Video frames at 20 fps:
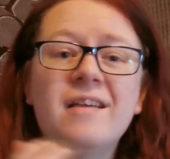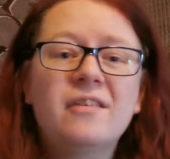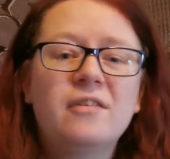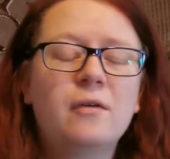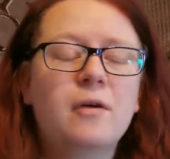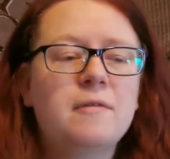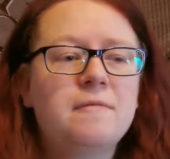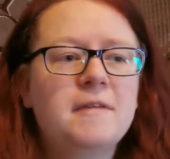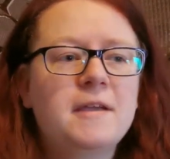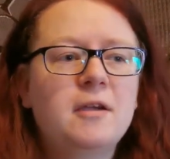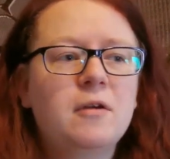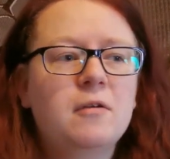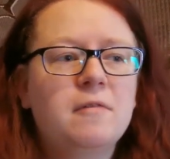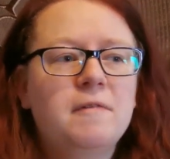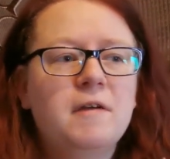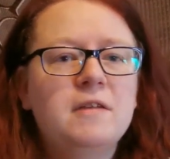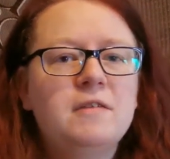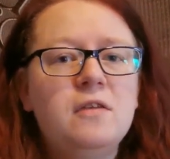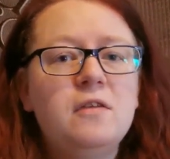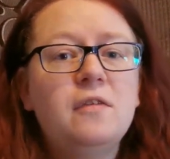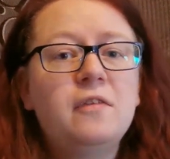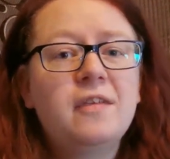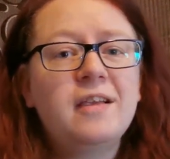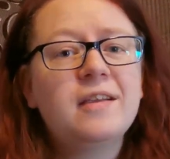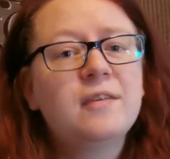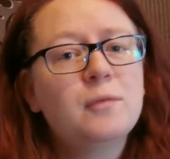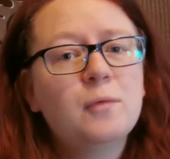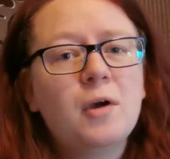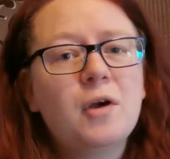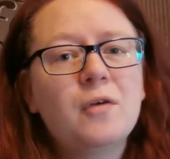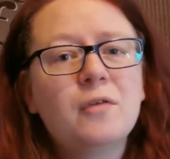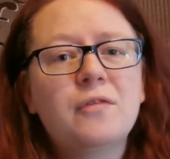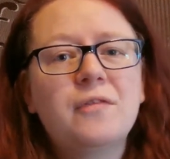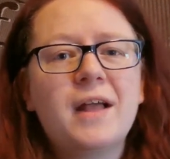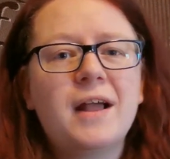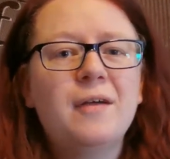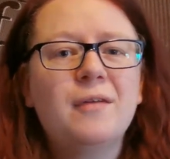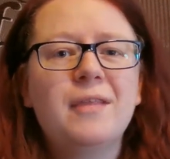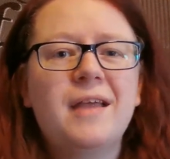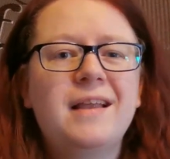So I figure if I do 6 rolls,
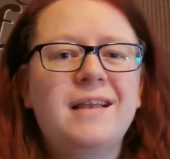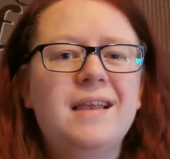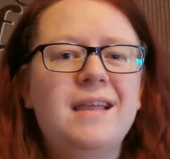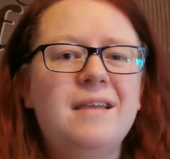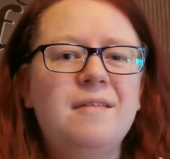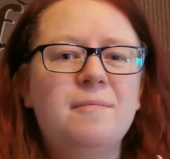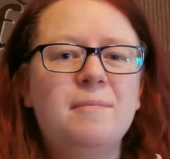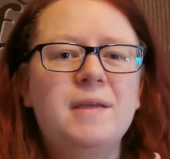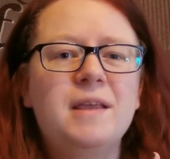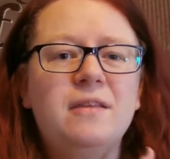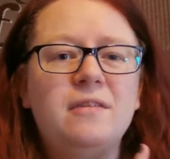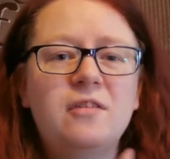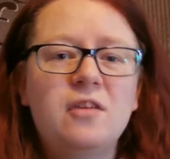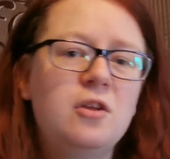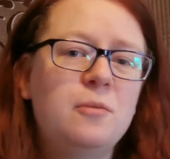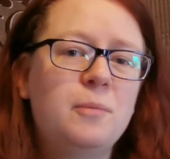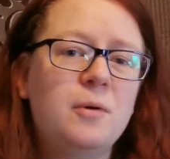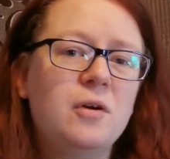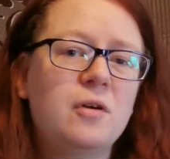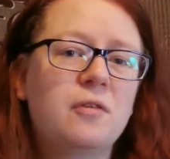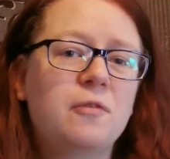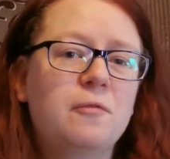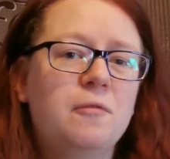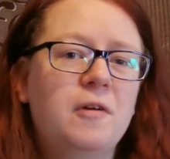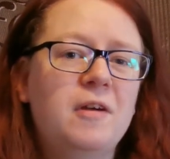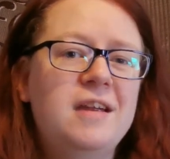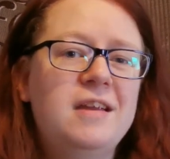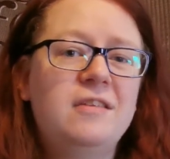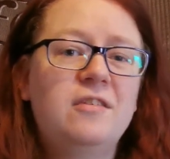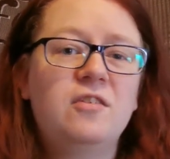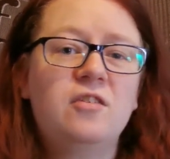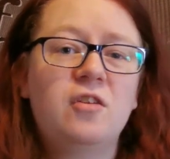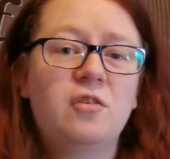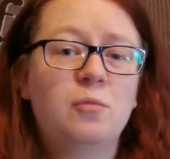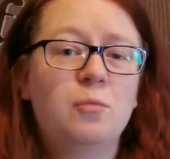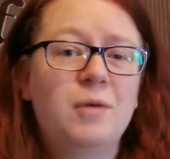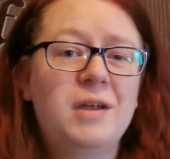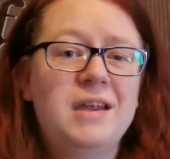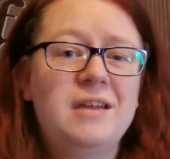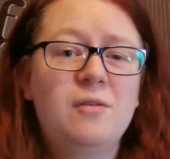that'll then leave me 2 books free to
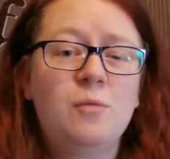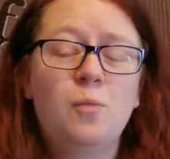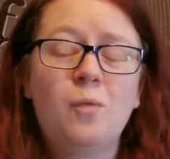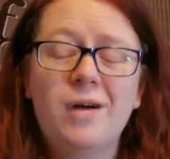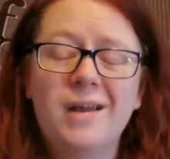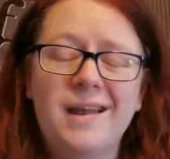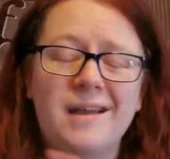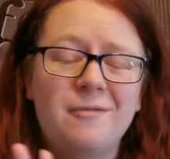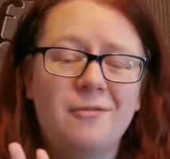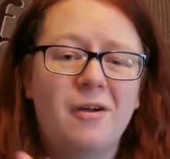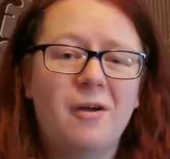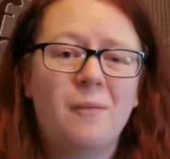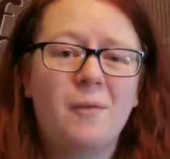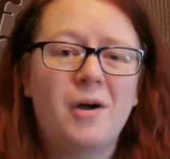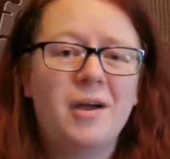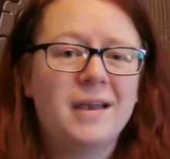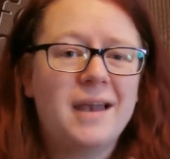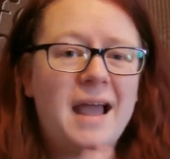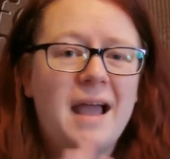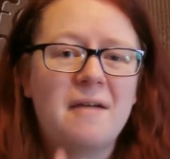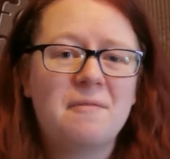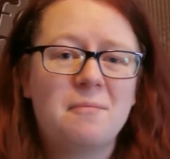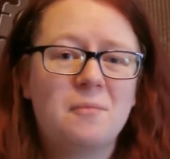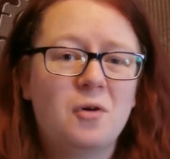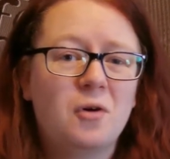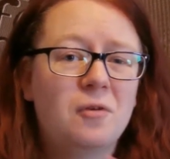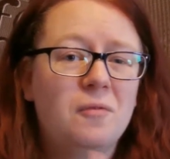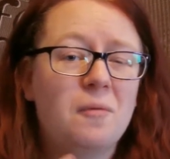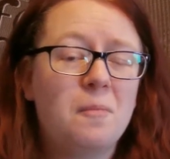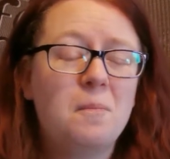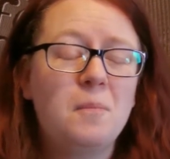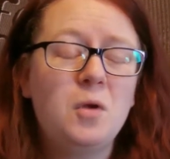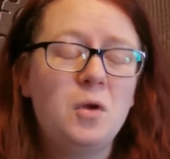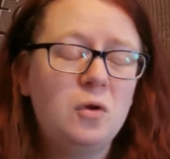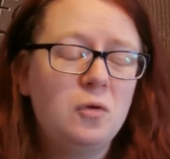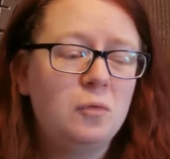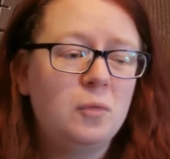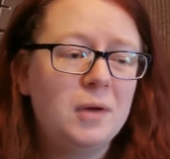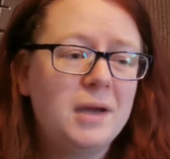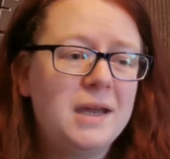just read whatever I want, have more of a
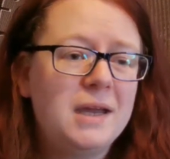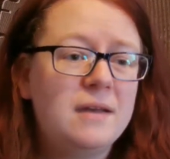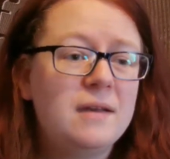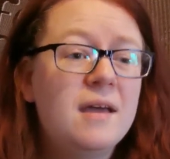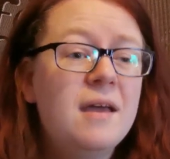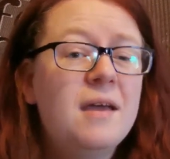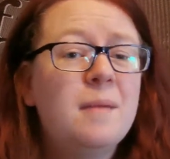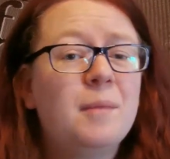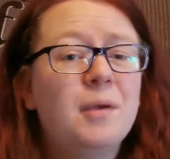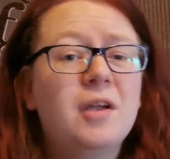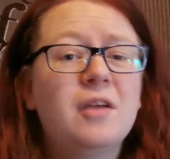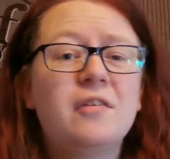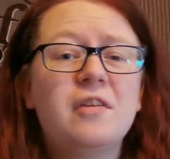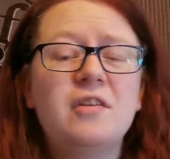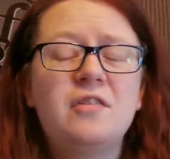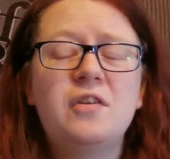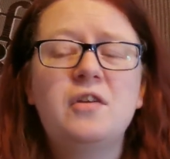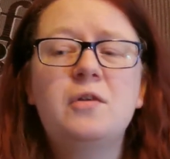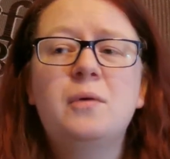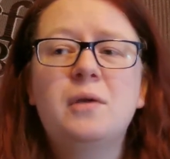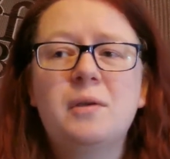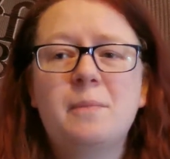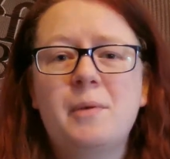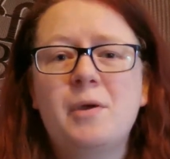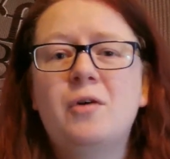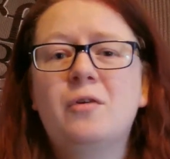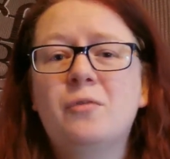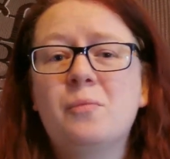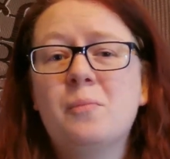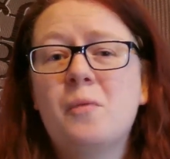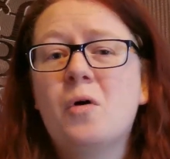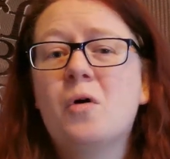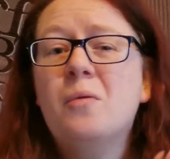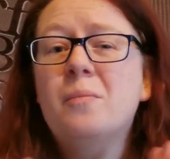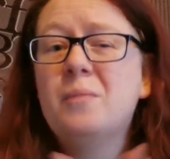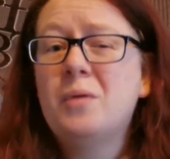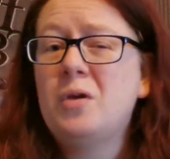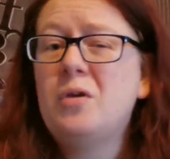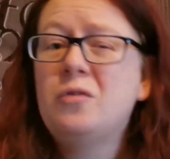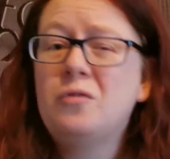mood read, because I do want to build more
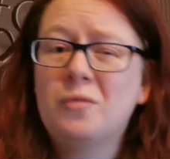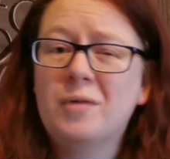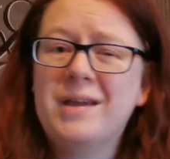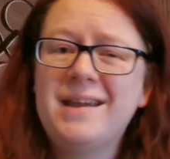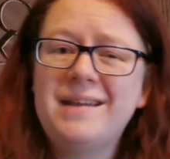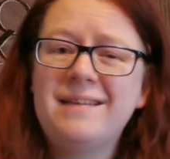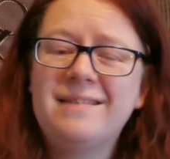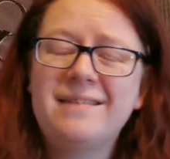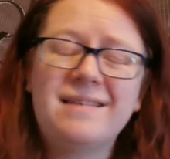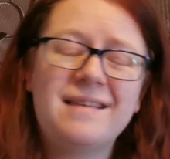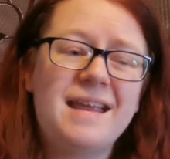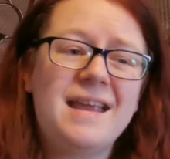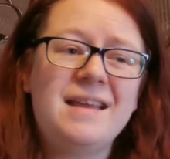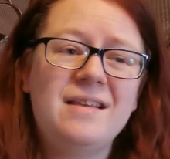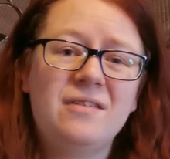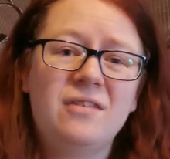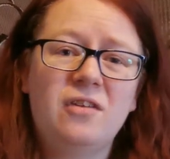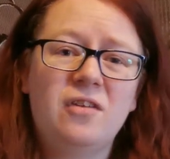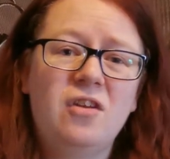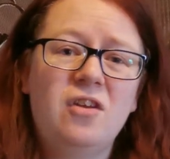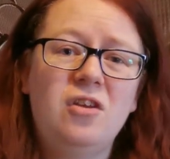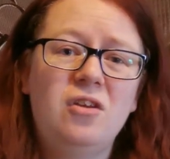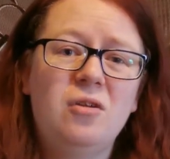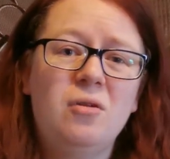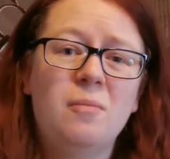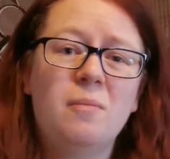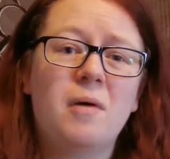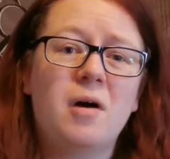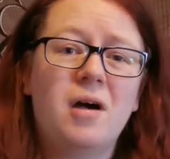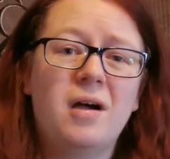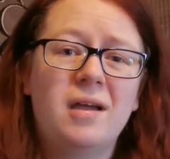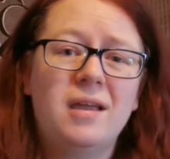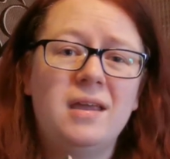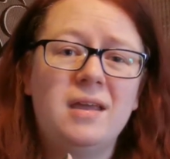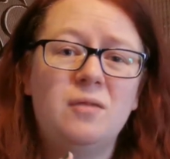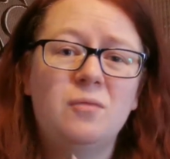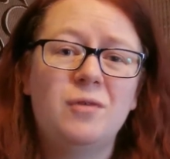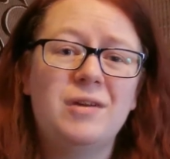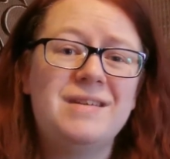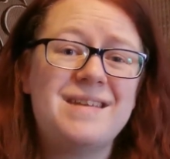mood reads into
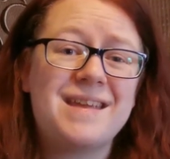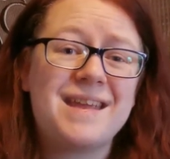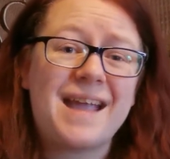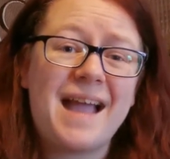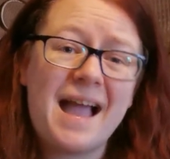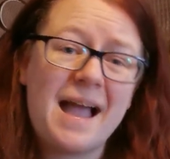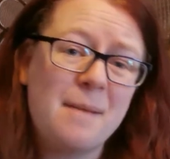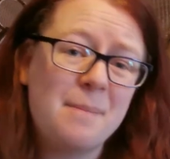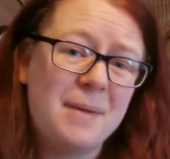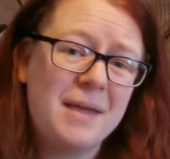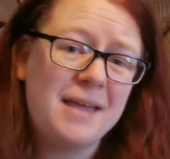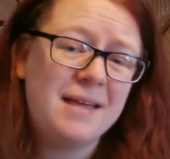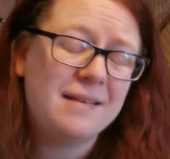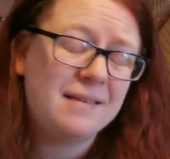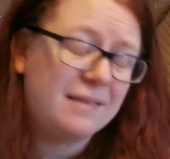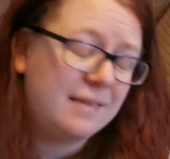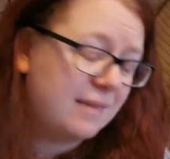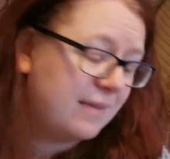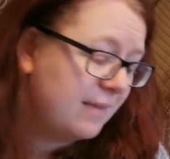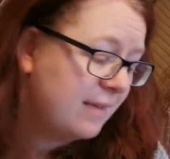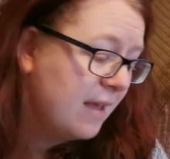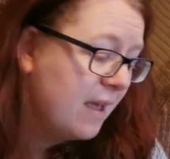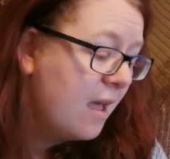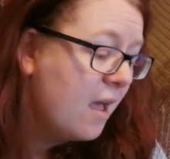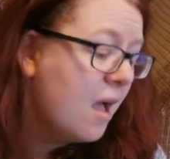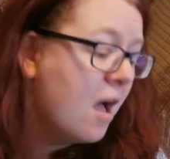my reading habits.